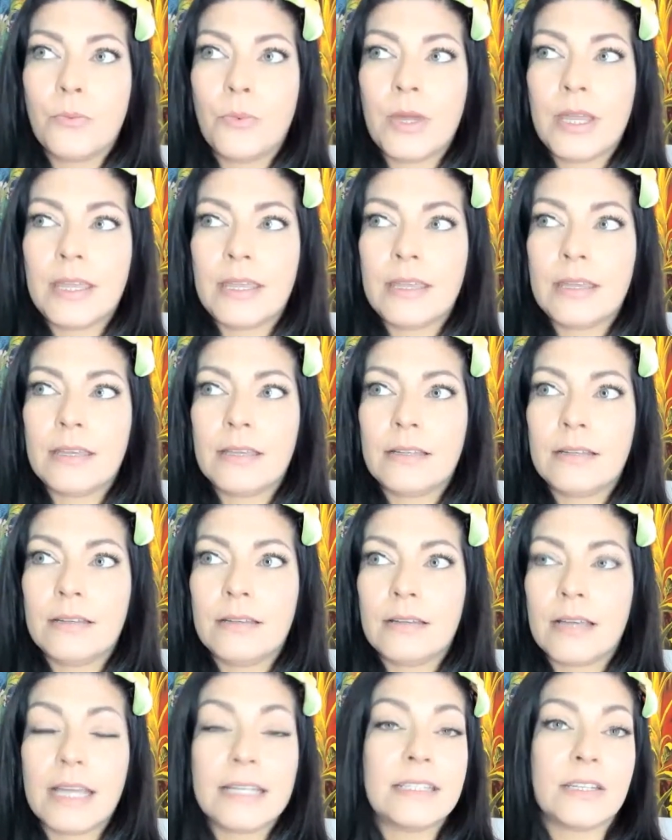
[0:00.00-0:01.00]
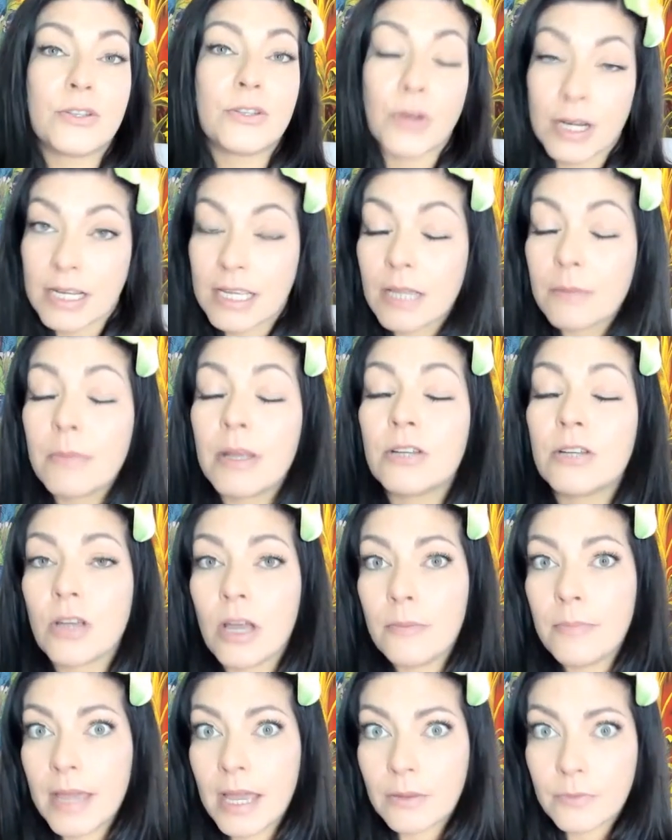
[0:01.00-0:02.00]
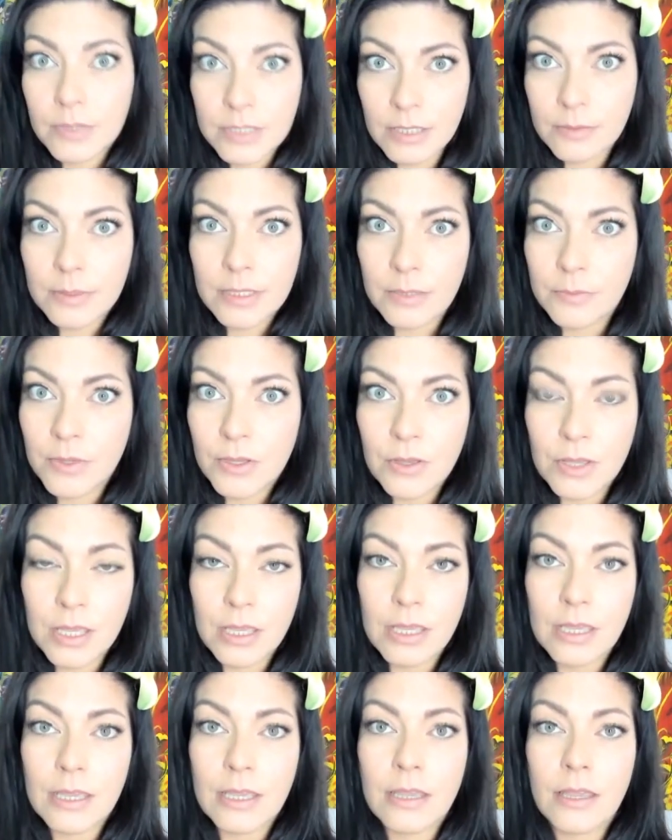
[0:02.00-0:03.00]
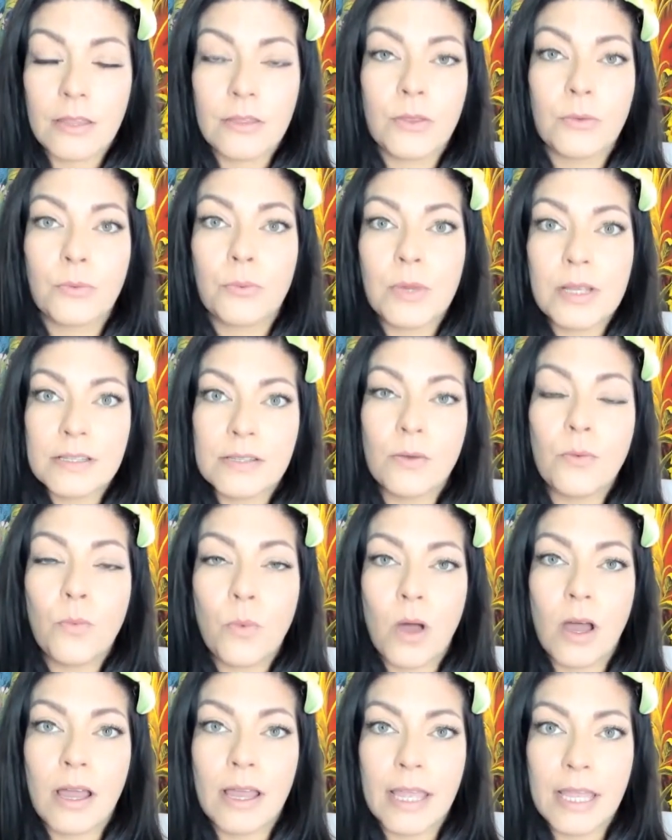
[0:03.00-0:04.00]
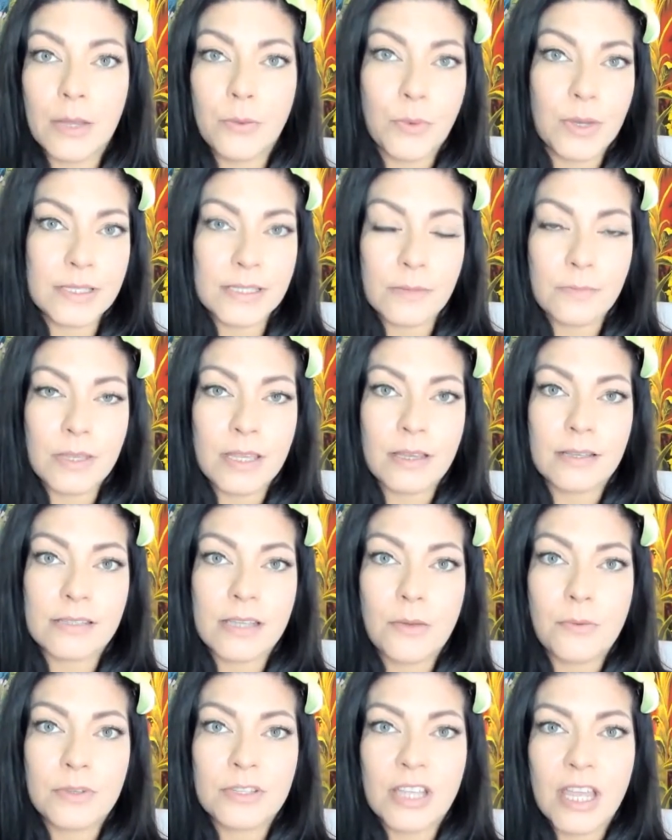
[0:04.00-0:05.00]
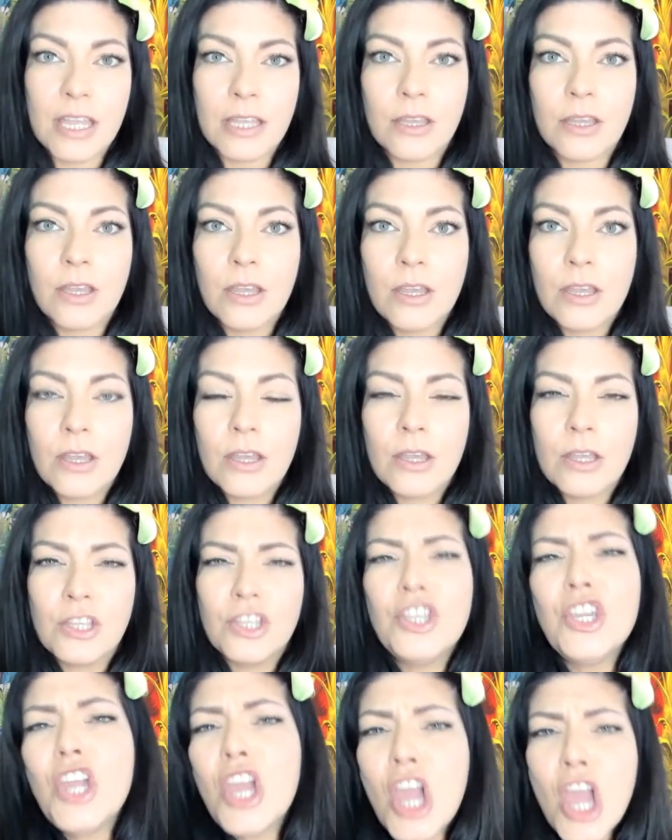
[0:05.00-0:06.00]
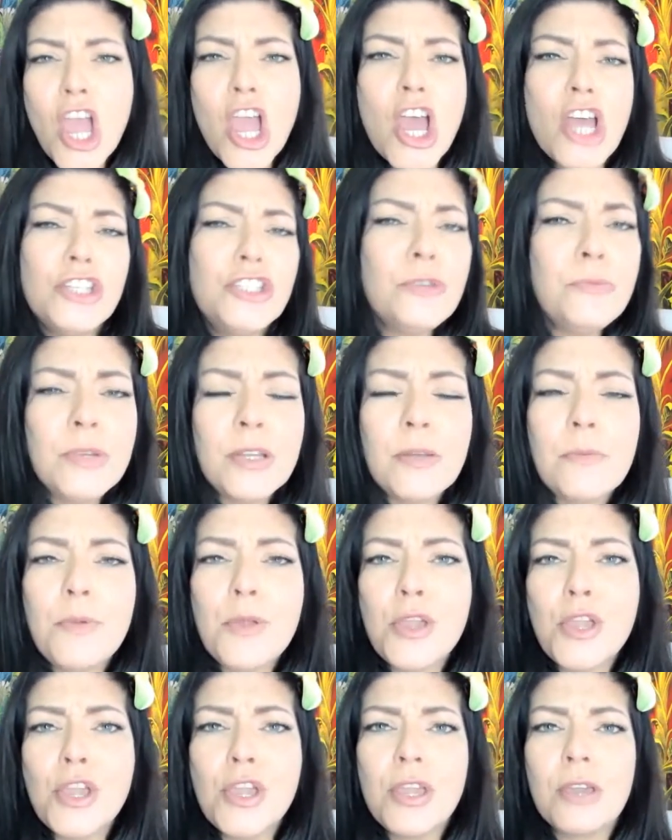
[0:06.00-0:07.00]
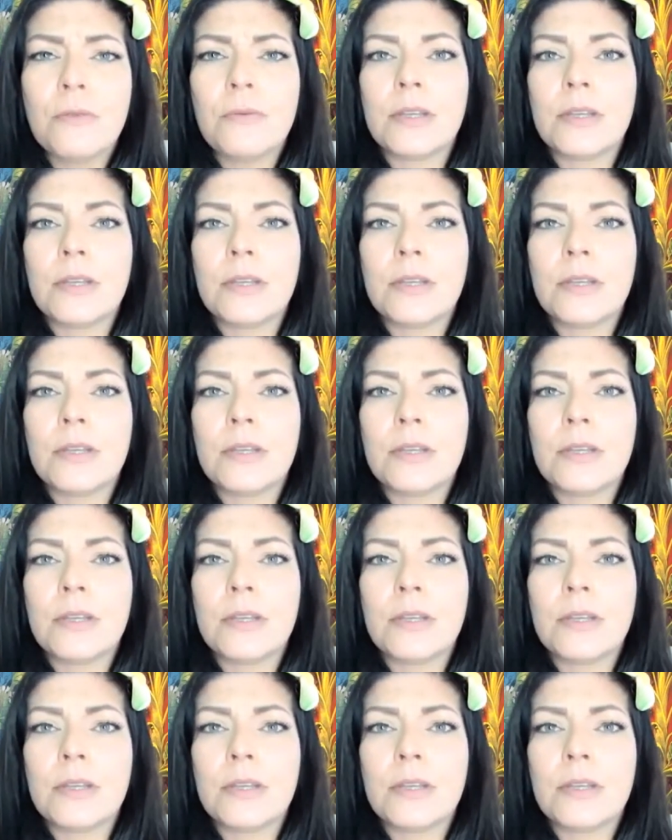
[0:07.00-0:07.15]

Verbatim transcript: when I did try to get my job back with W W E, and the reason why wasn't because I was like, yeah, W W E.